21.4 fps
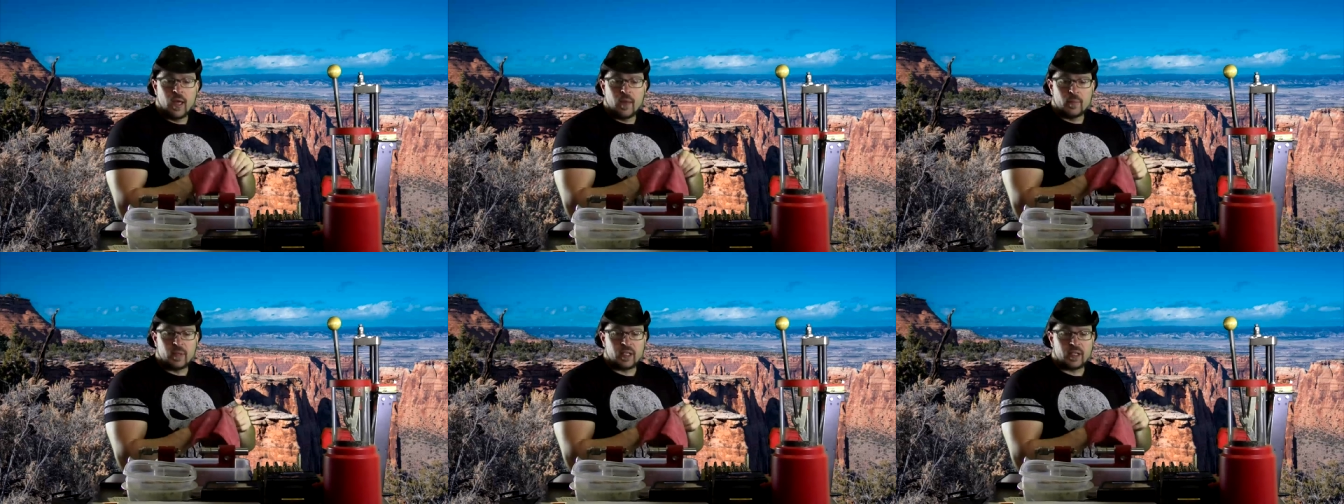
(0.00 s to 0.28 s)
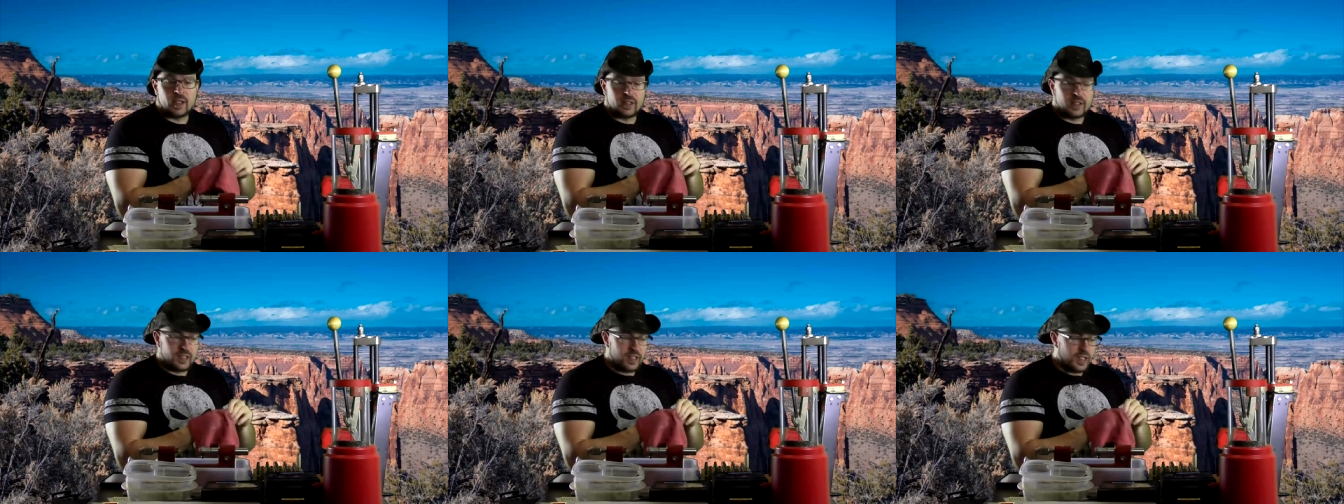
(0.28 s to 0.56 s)

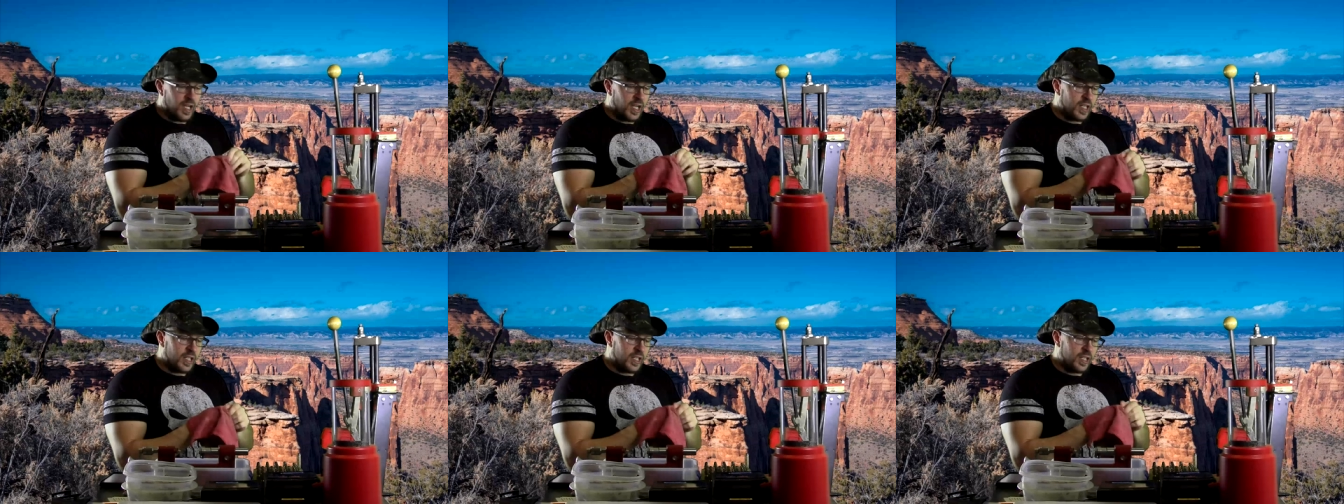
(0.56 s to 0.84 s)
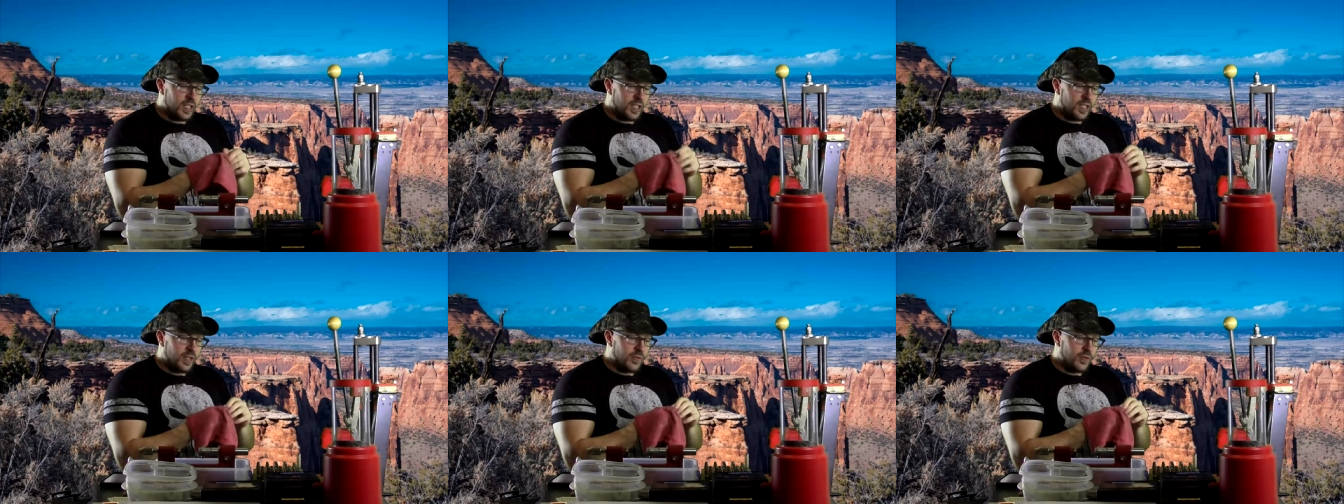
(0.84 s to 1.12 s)
because it's not
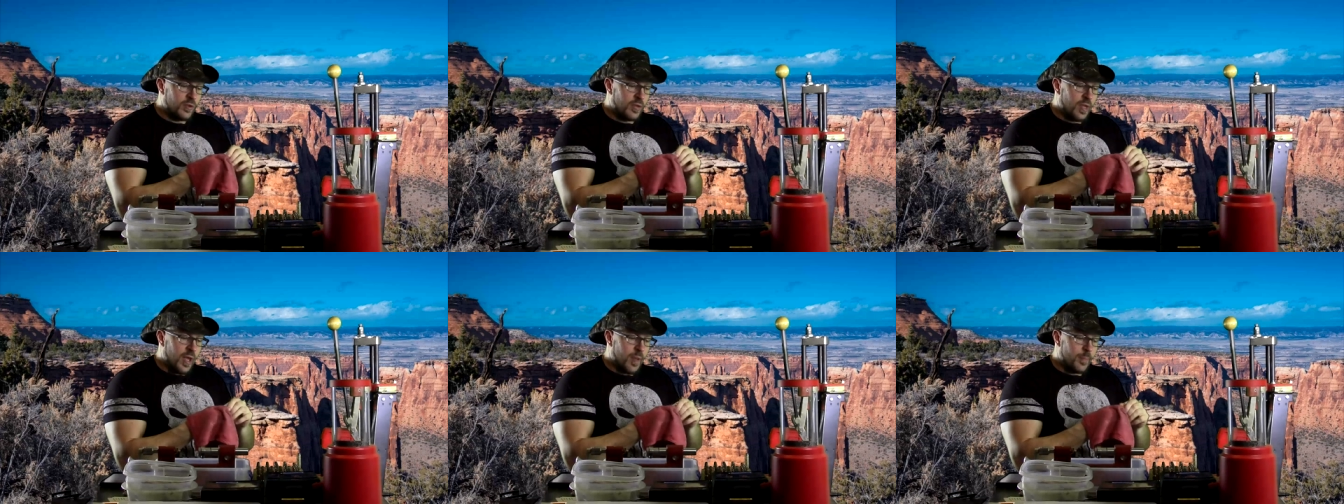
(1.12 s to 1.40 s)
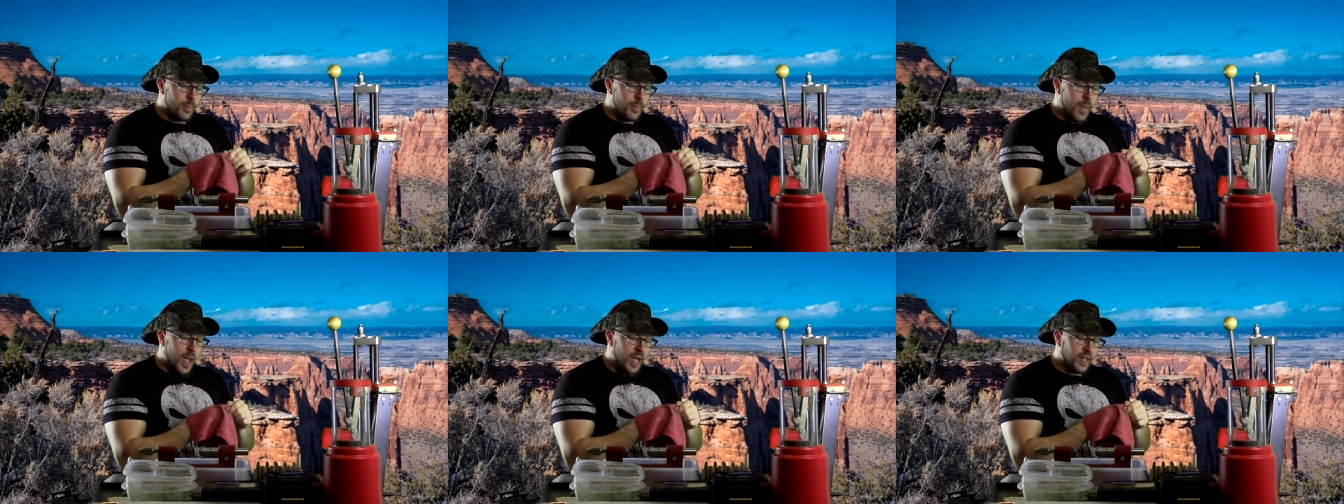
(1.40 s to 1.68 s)
going to give you
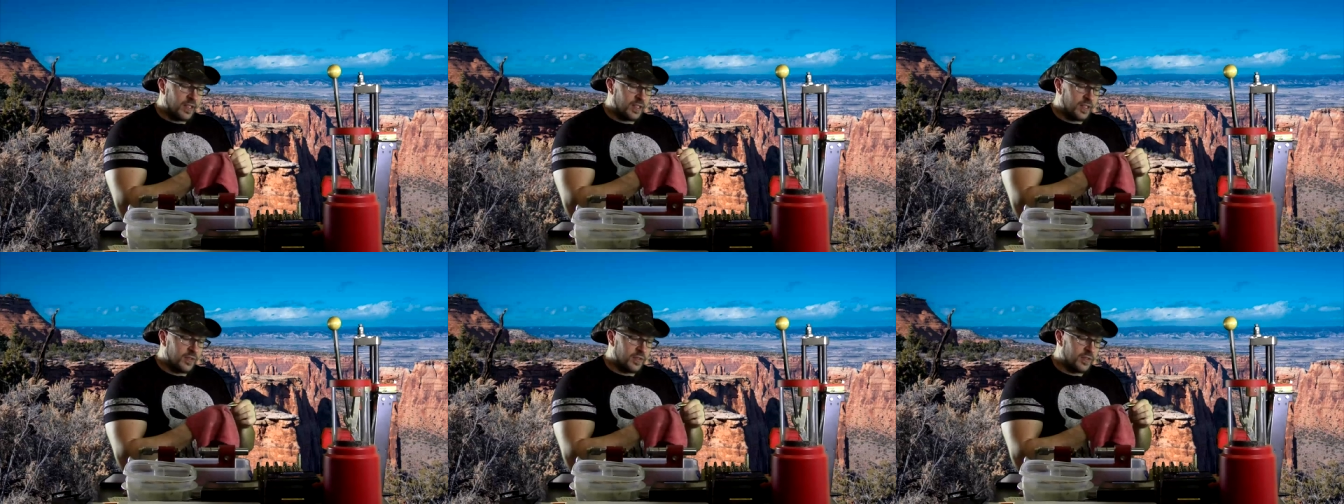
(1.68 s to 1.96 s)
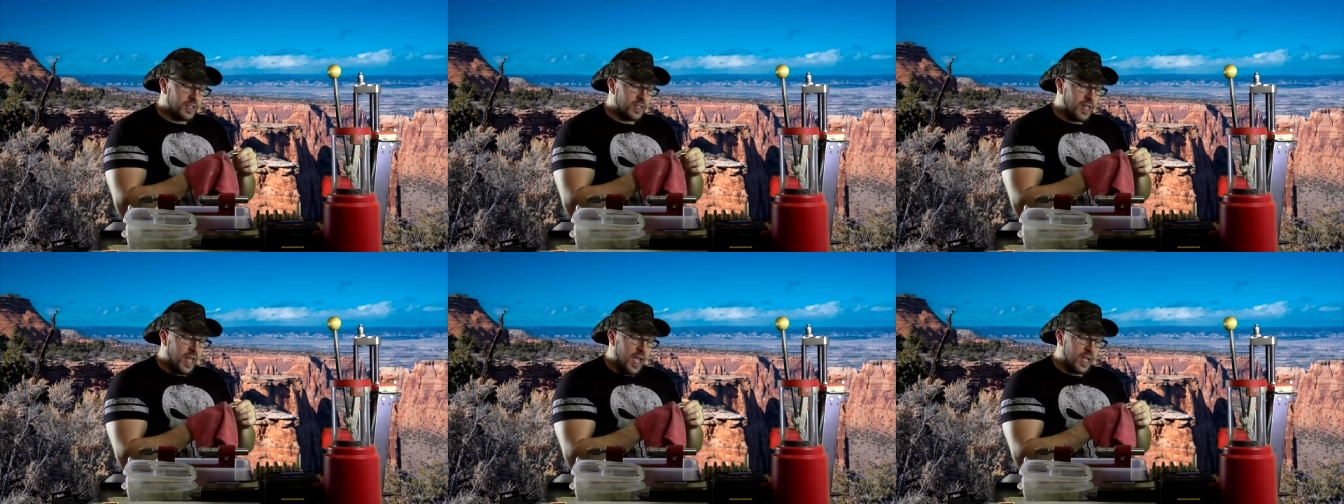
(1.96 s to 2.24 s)
that
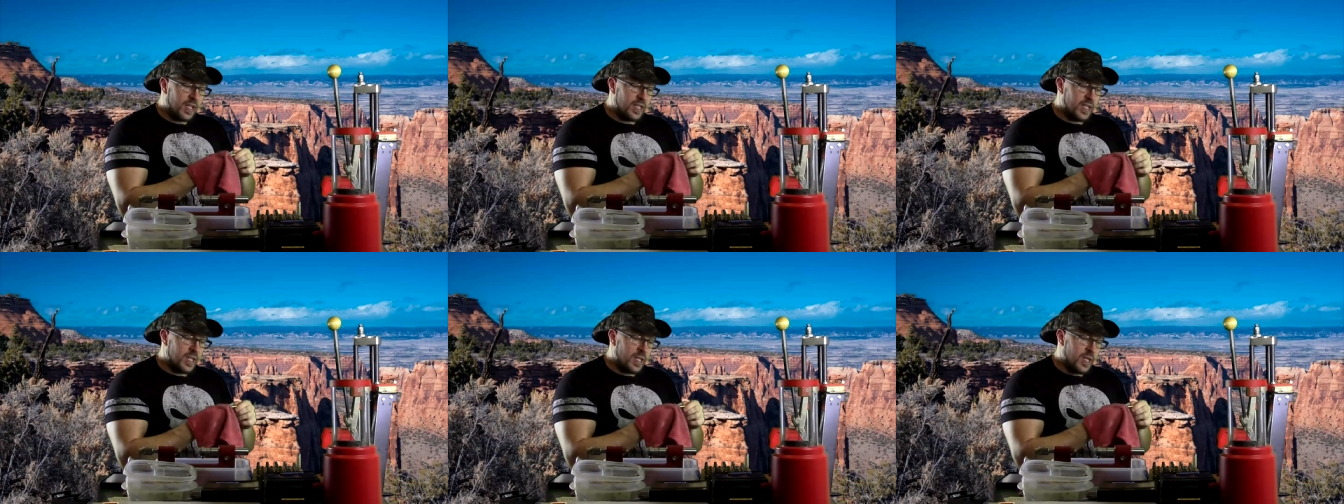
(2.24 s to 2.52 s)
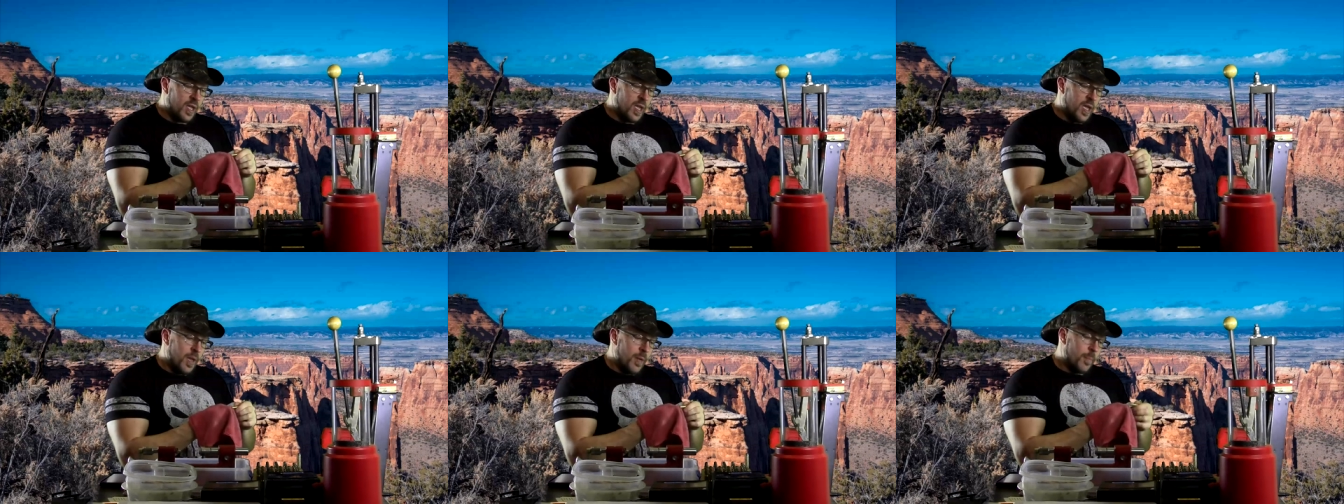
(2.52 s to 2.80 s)
massive,
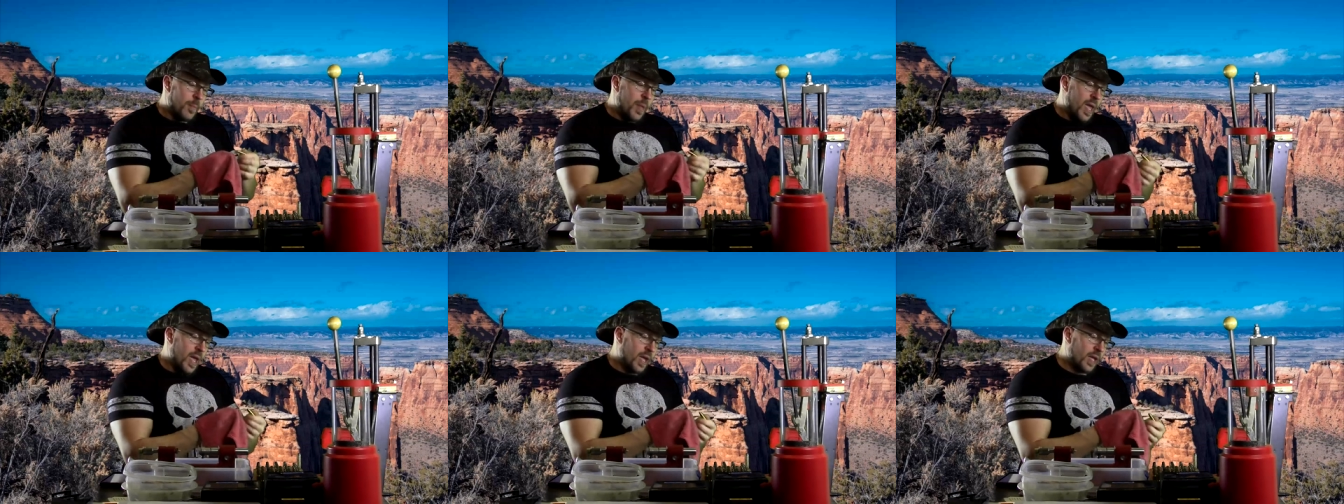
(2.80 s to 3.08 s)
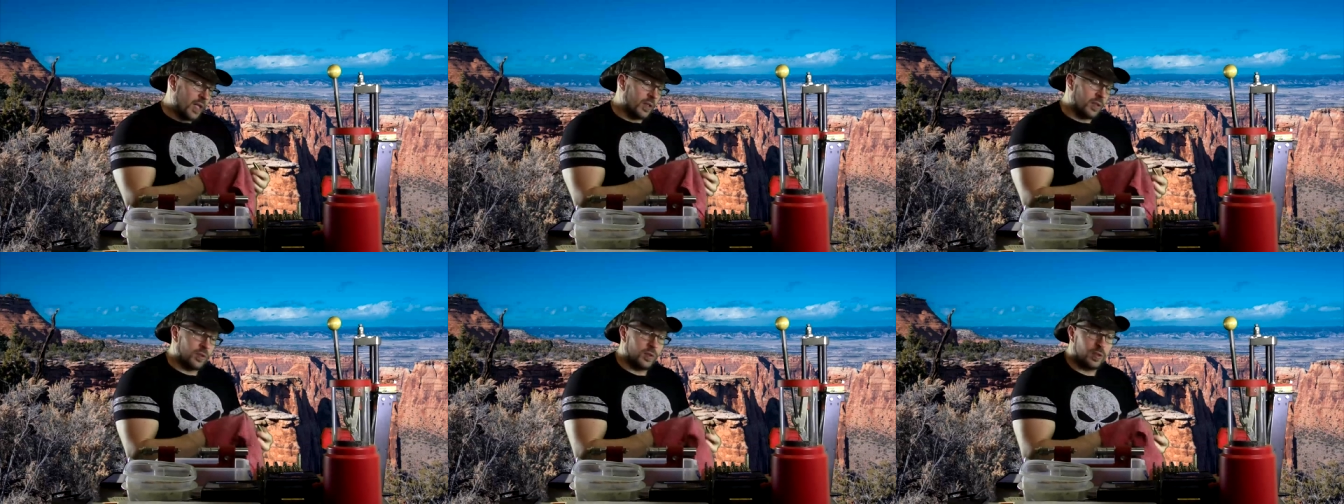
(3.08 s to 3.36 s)
saggy
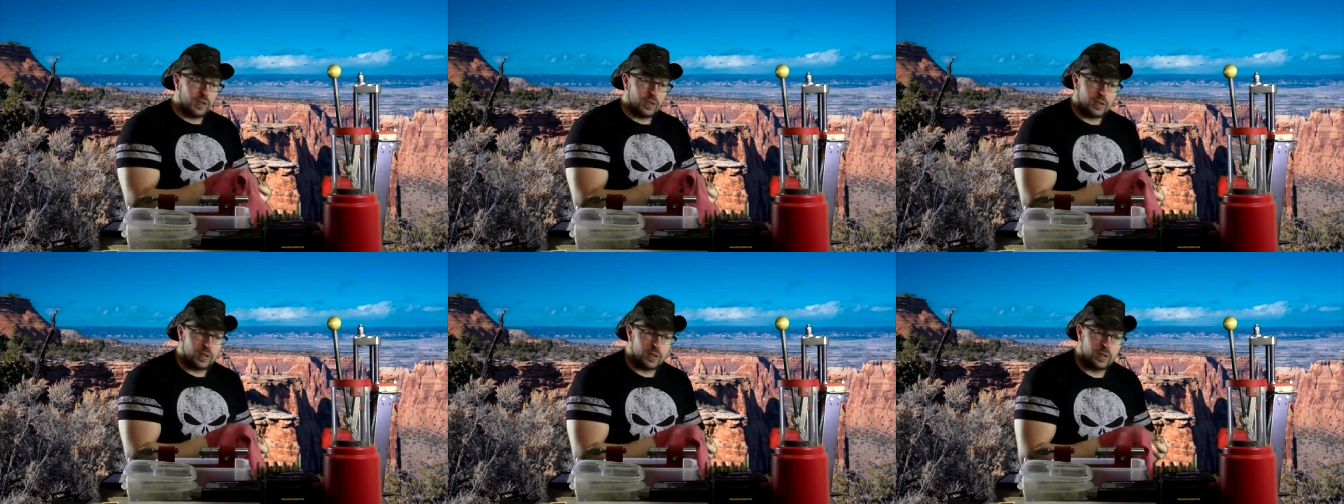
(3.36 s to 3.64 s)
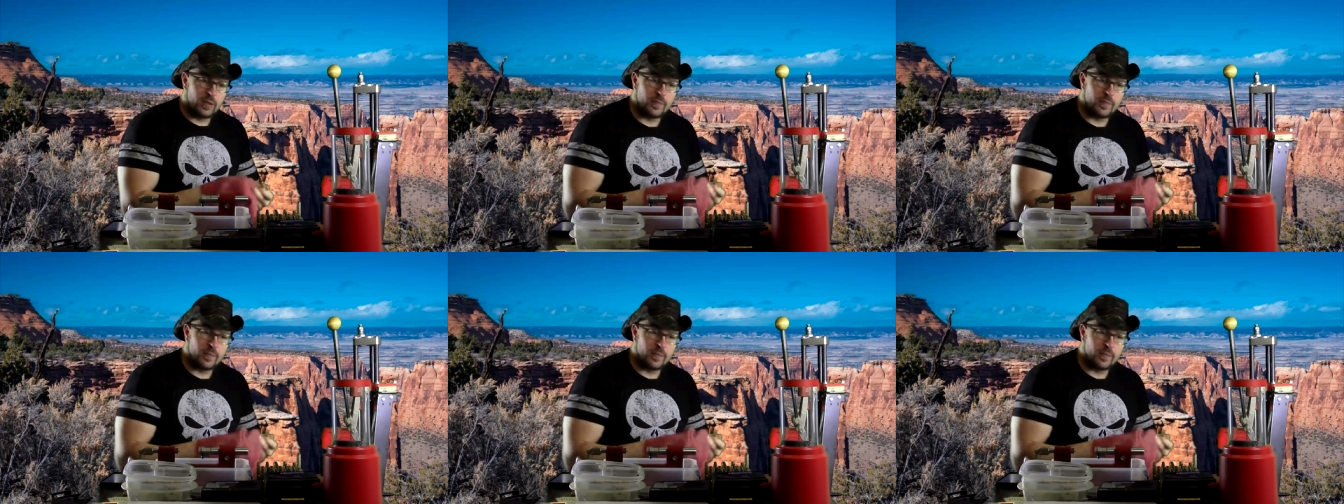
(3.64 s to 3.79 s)
pec look.